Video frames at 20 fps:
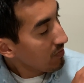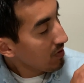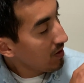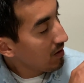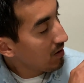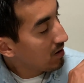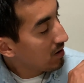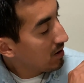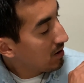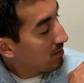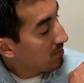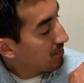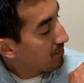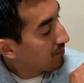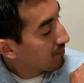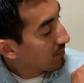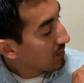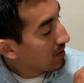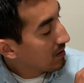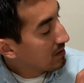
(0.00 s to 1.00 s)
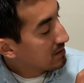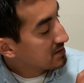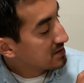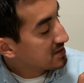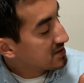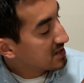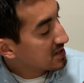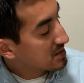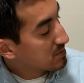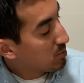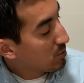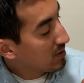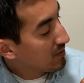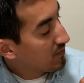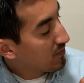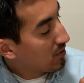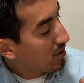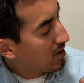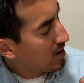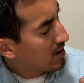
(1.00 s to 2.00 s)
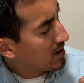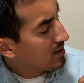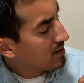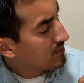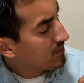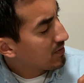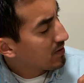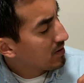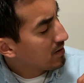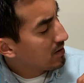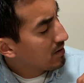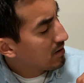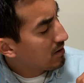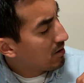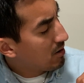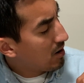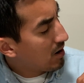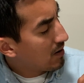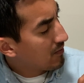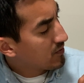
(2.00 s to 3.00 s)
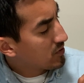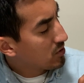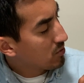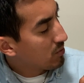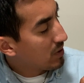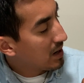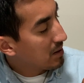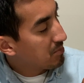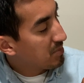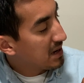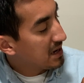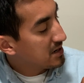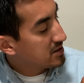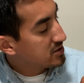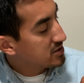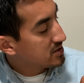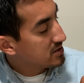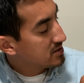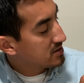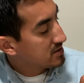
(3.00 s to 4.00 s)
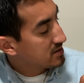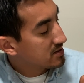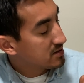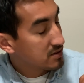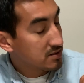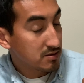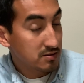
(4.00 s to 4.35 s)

It's a 6.5, off to white pages.